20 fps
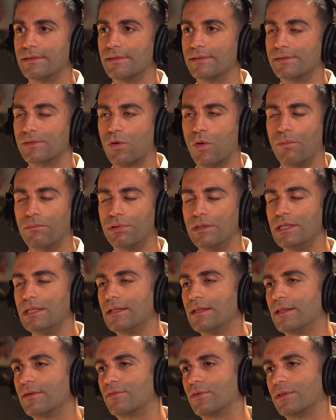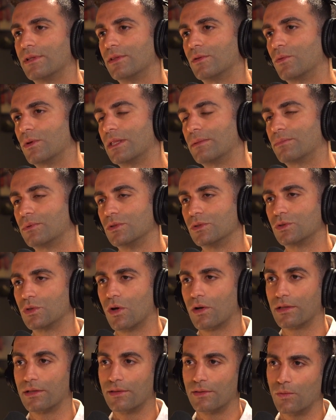is completely different than the way they produce
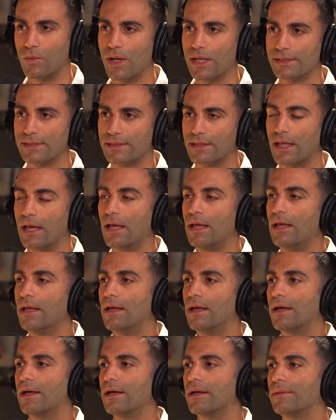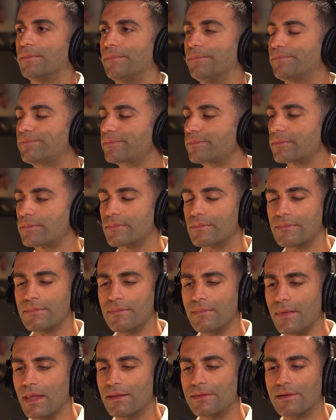chocolate in the West.
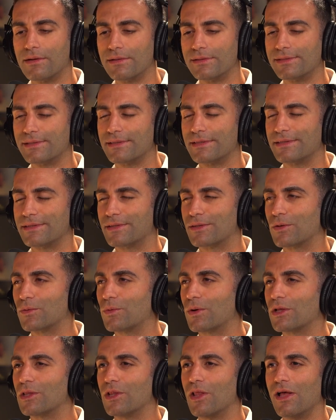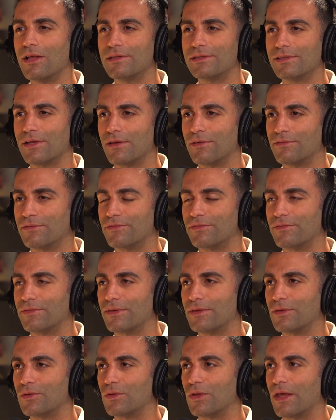There were lots of
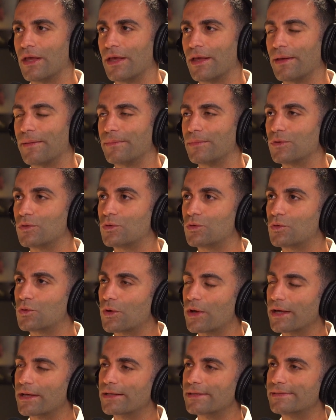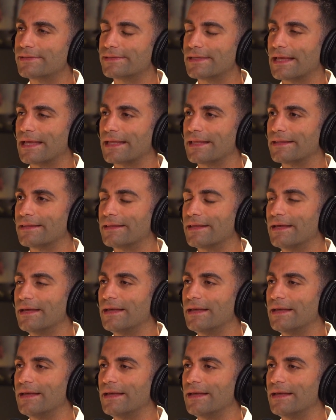tricks and